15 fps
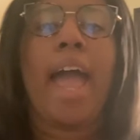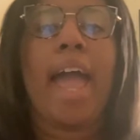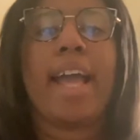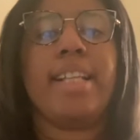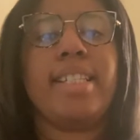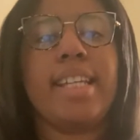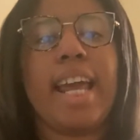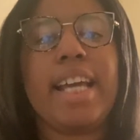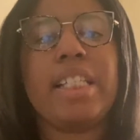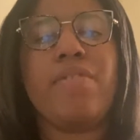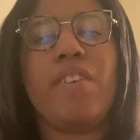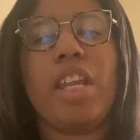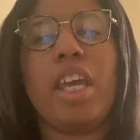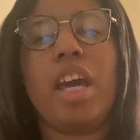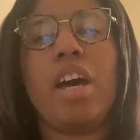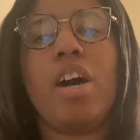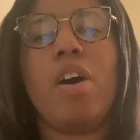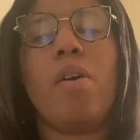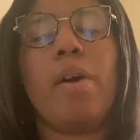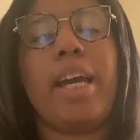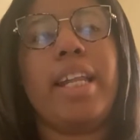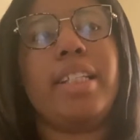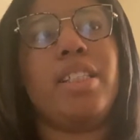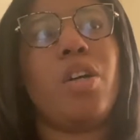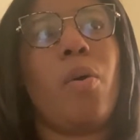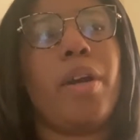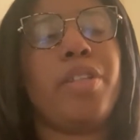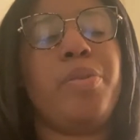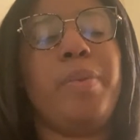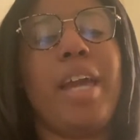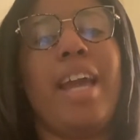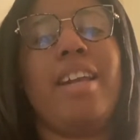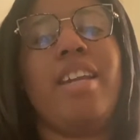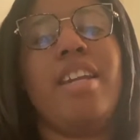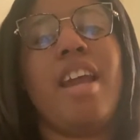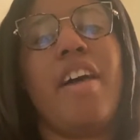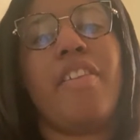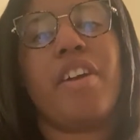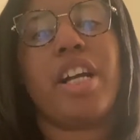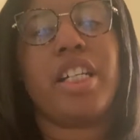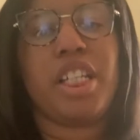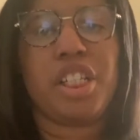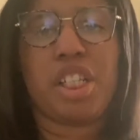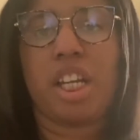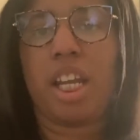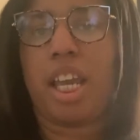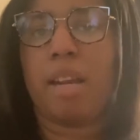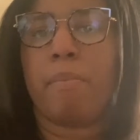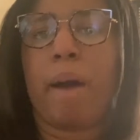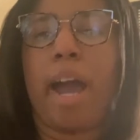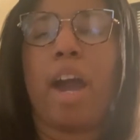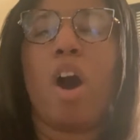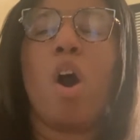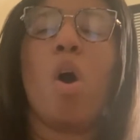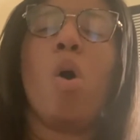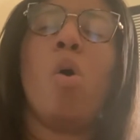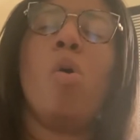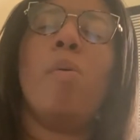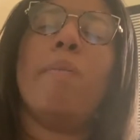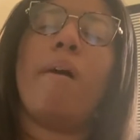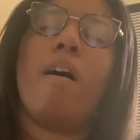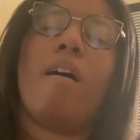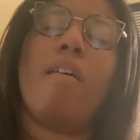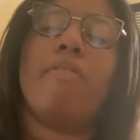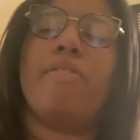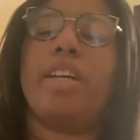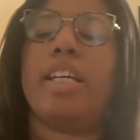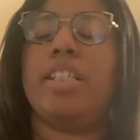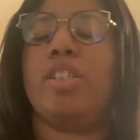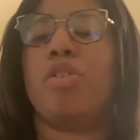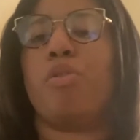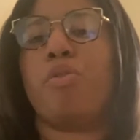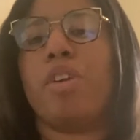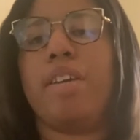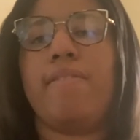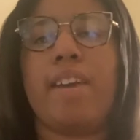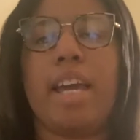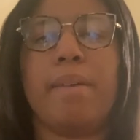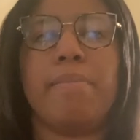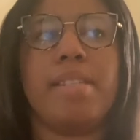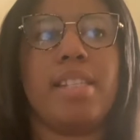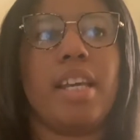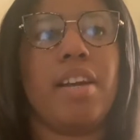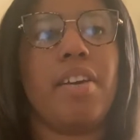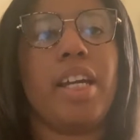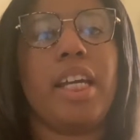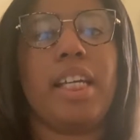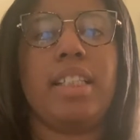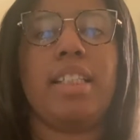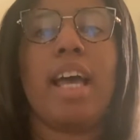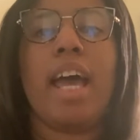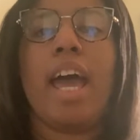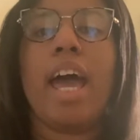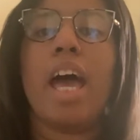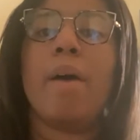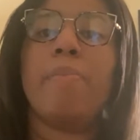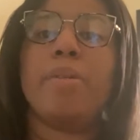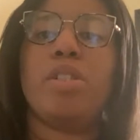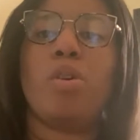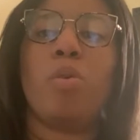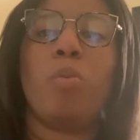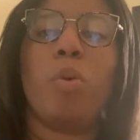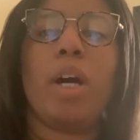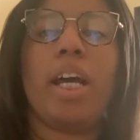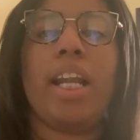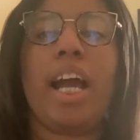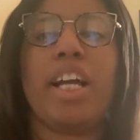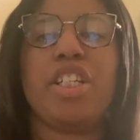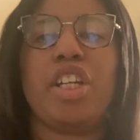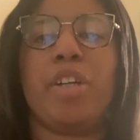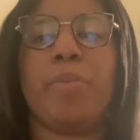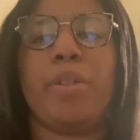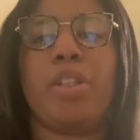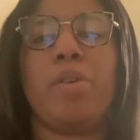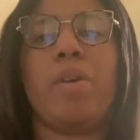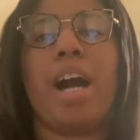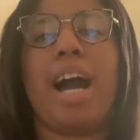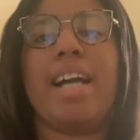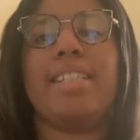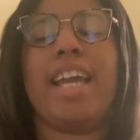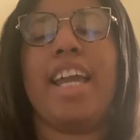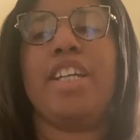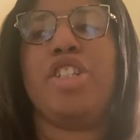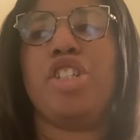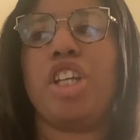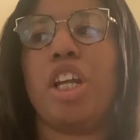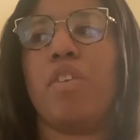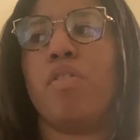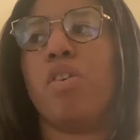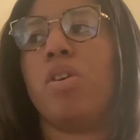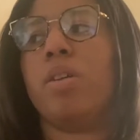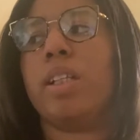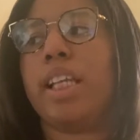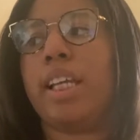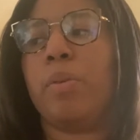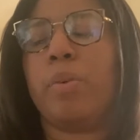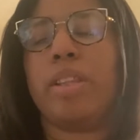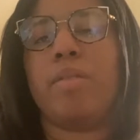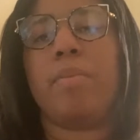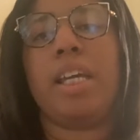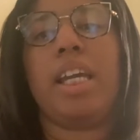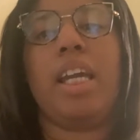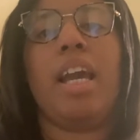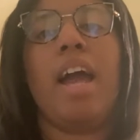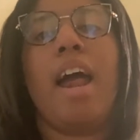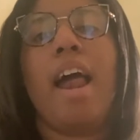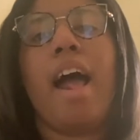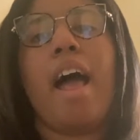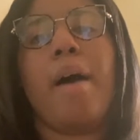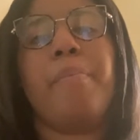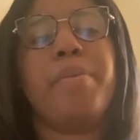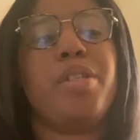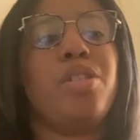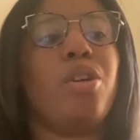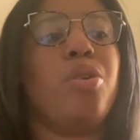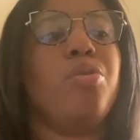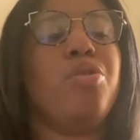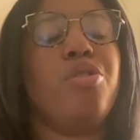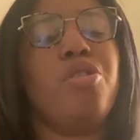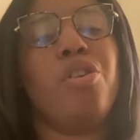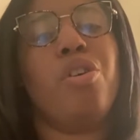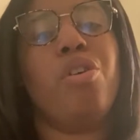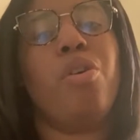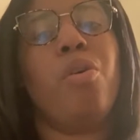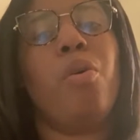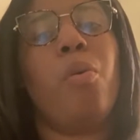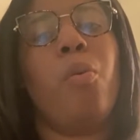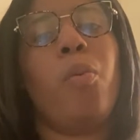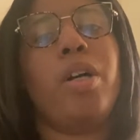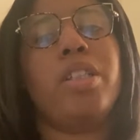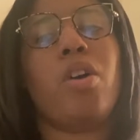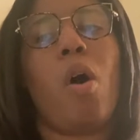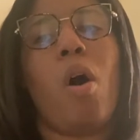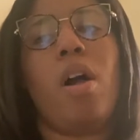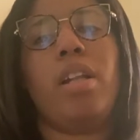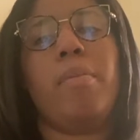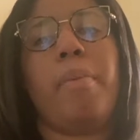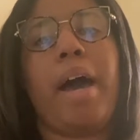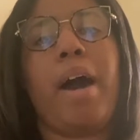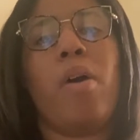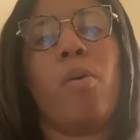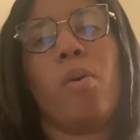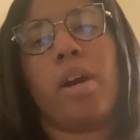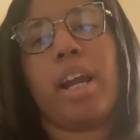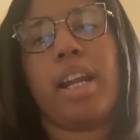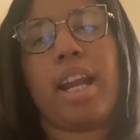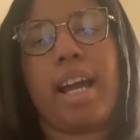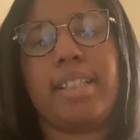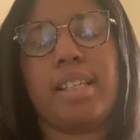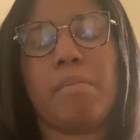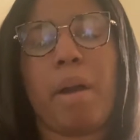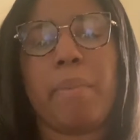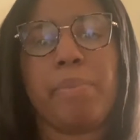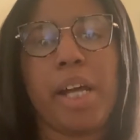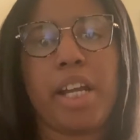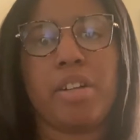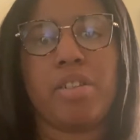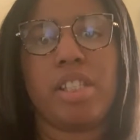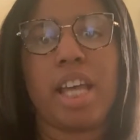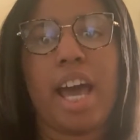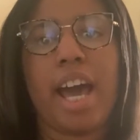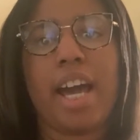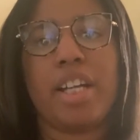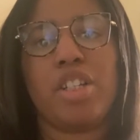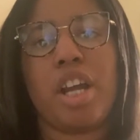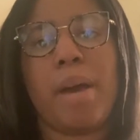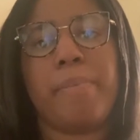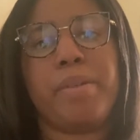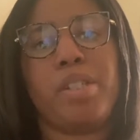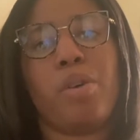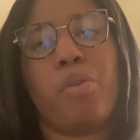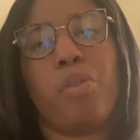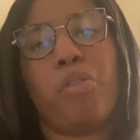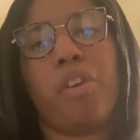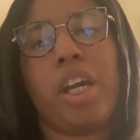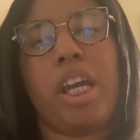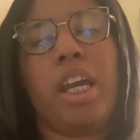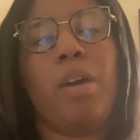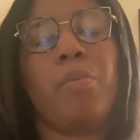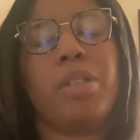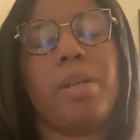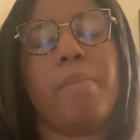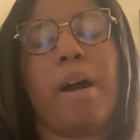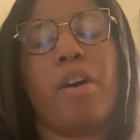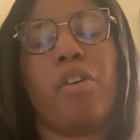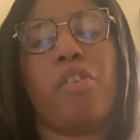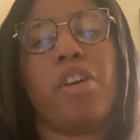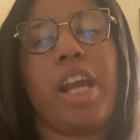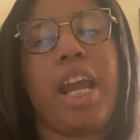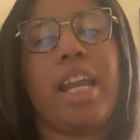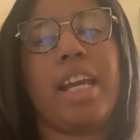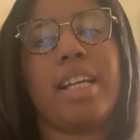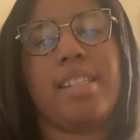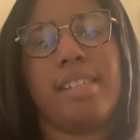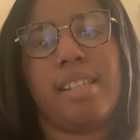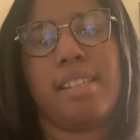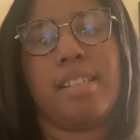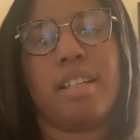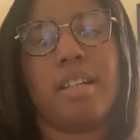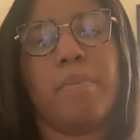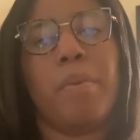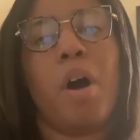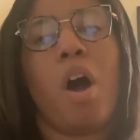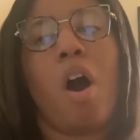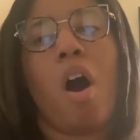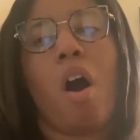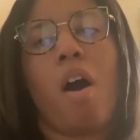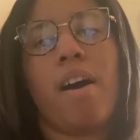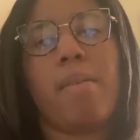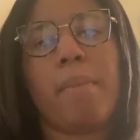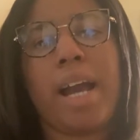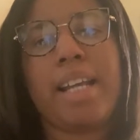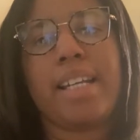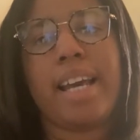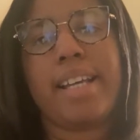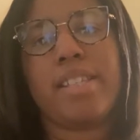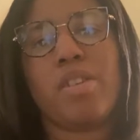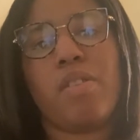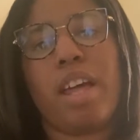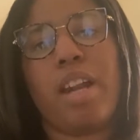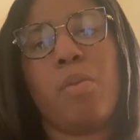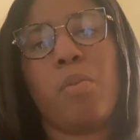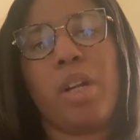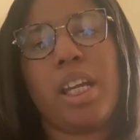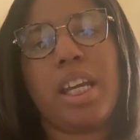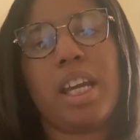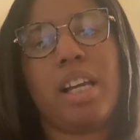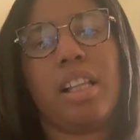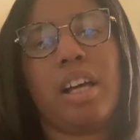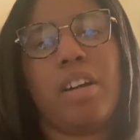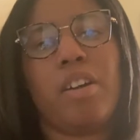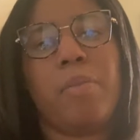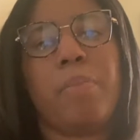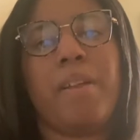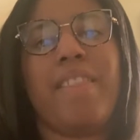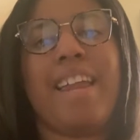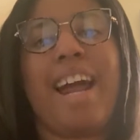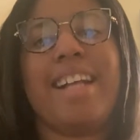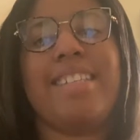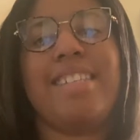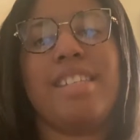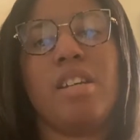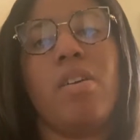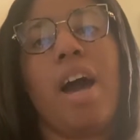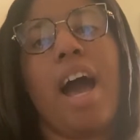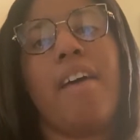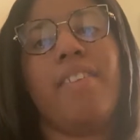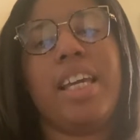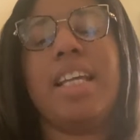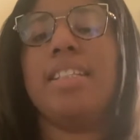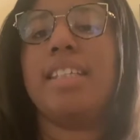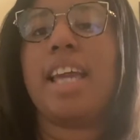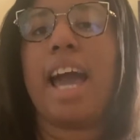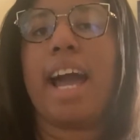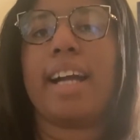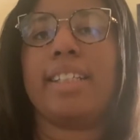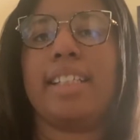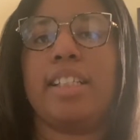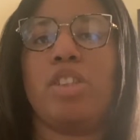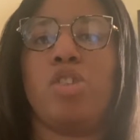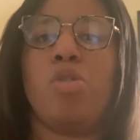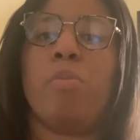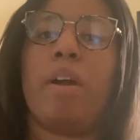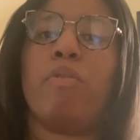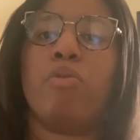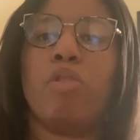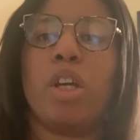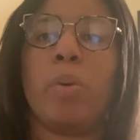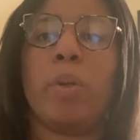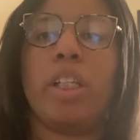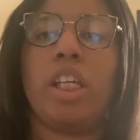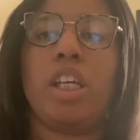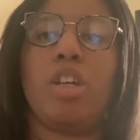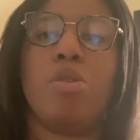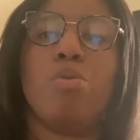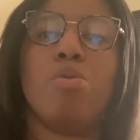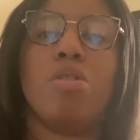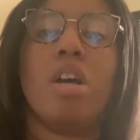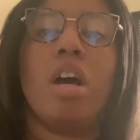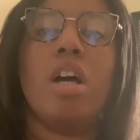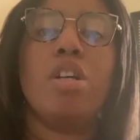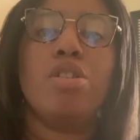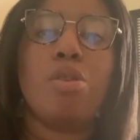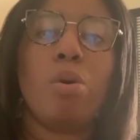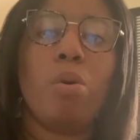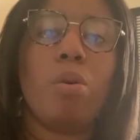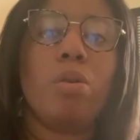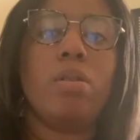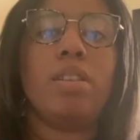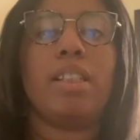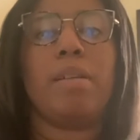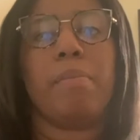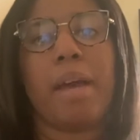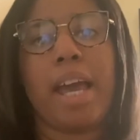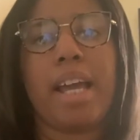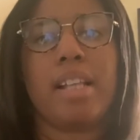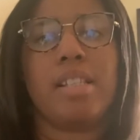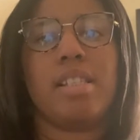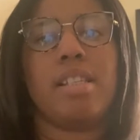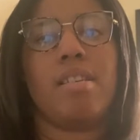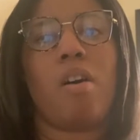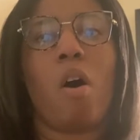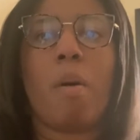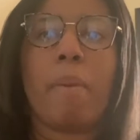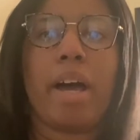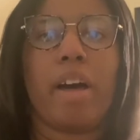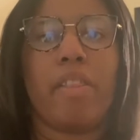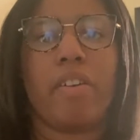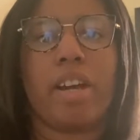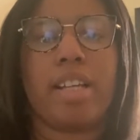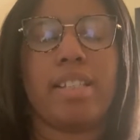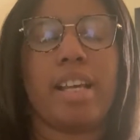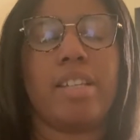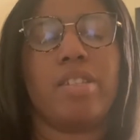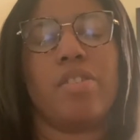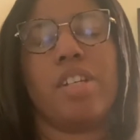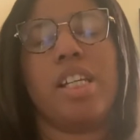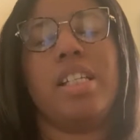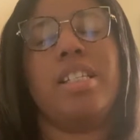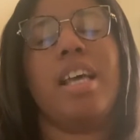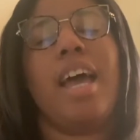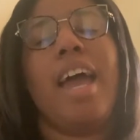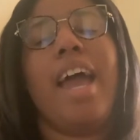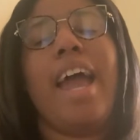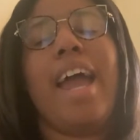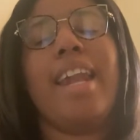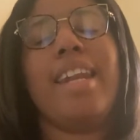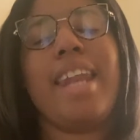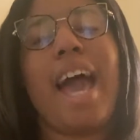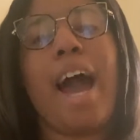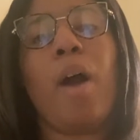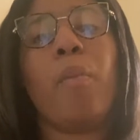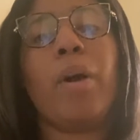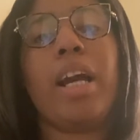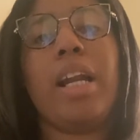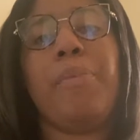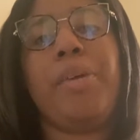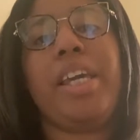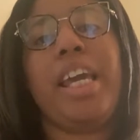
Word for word: In today's video, it is going to be another edition in my home office revamp series. Episode one, I shared with you guys a general clean with me. Episode two was all about organizing my planner stash. Episode three was about creating a system on my desk so that it wouldn't get cluttered, but that I'd still have easy access to my frequently used tools and pens and all my other accessories. And now we're going to be